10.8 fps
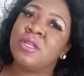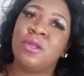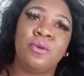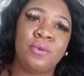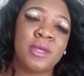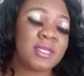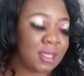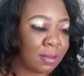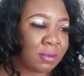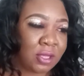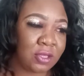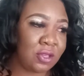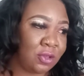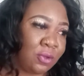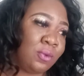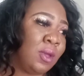to do. It's something to
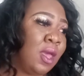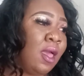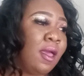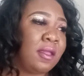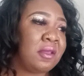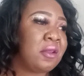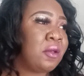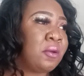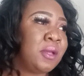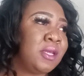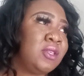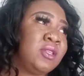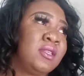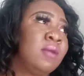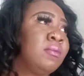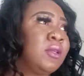do. It's
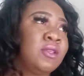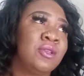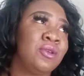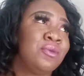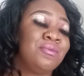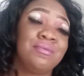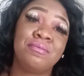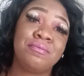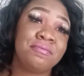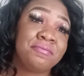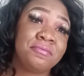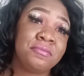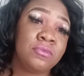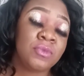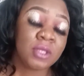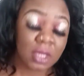just something to do.
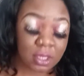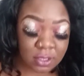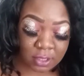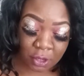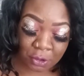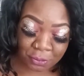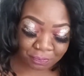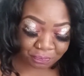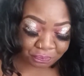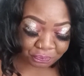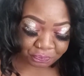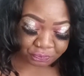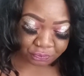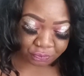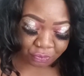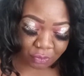So,
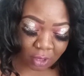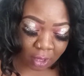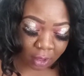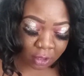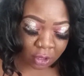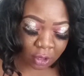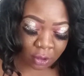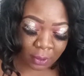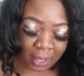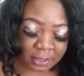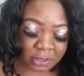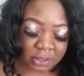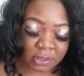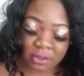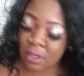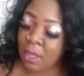I
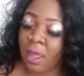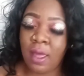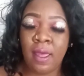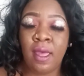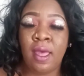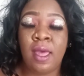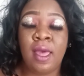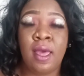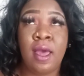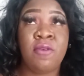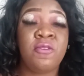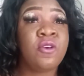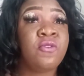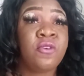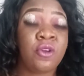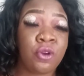
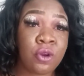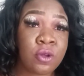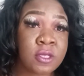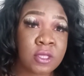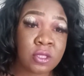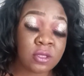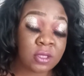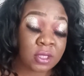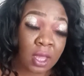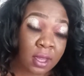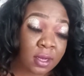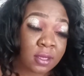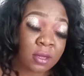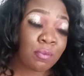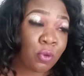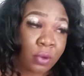feel for the girl's son,
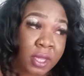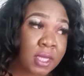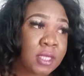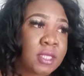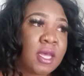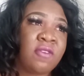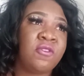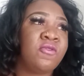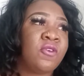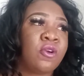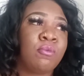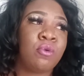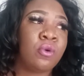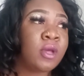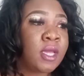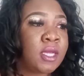the boys. I feel for her
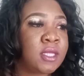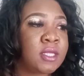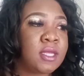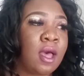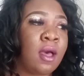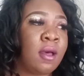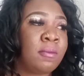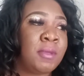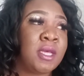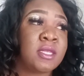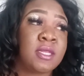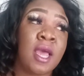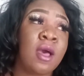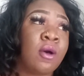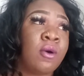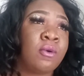boys, because
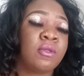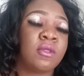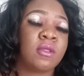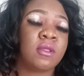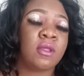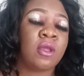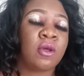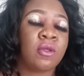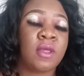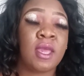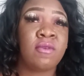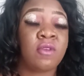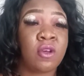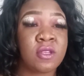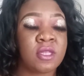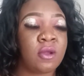now, they have
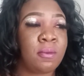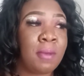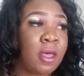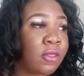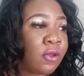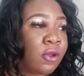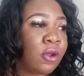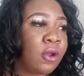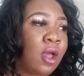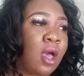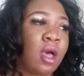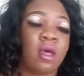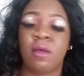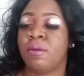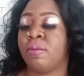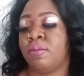lost their mother.
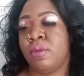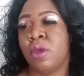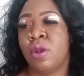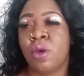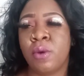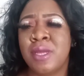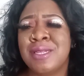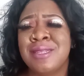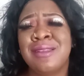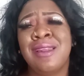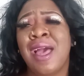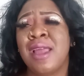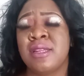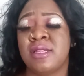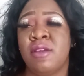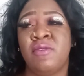It's just a
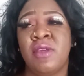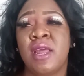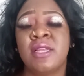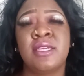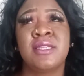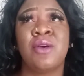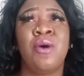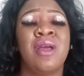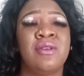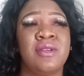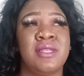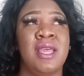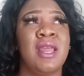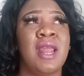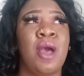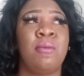lot of stuff. And I just don't
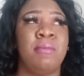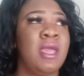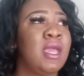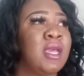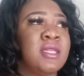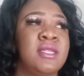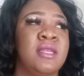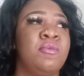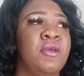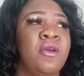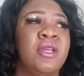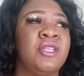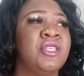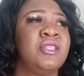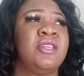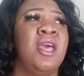understand how men can sit up here and
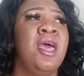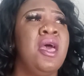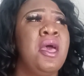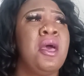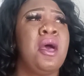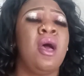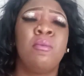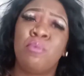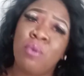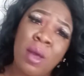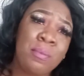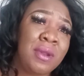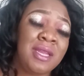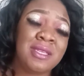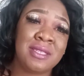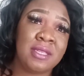just
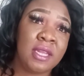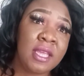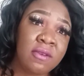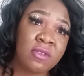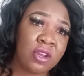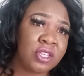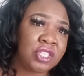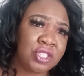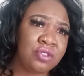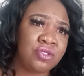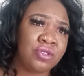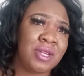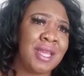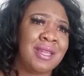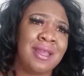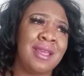abruptly just leave their children,
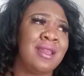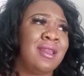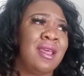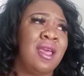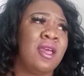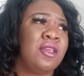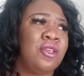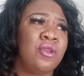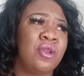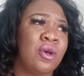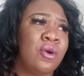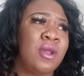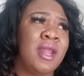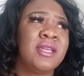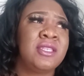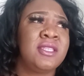and then,
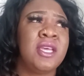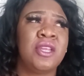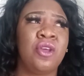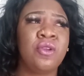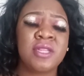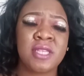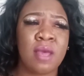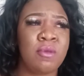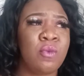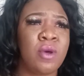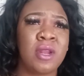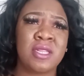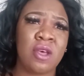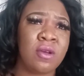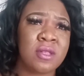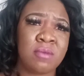and like you said, the only time you want to
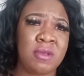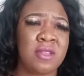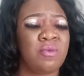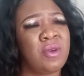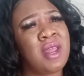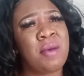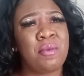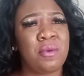talk to me is when